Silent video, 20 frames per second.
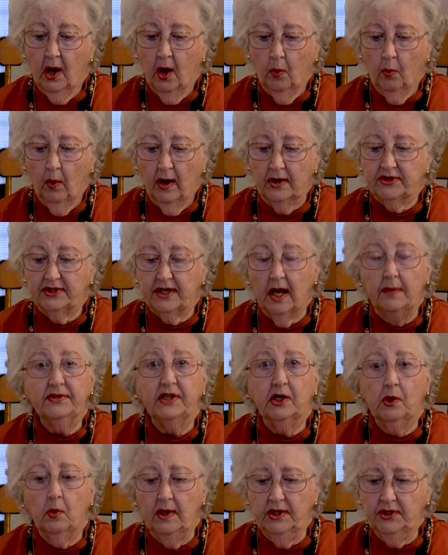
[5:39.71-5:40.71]
where
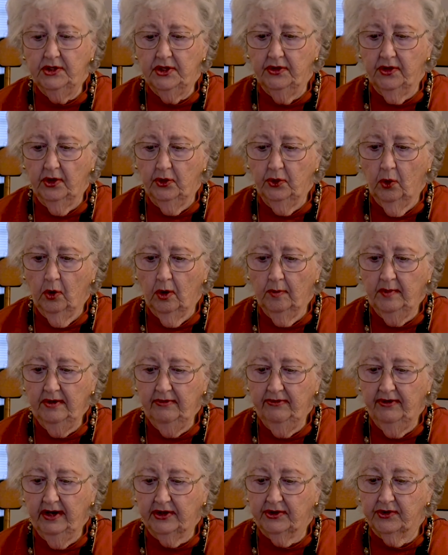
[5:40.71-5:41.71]
subsequent to the
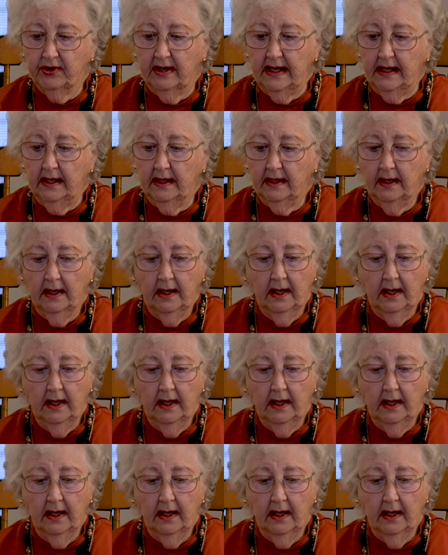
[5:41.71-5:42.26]
Norman victory,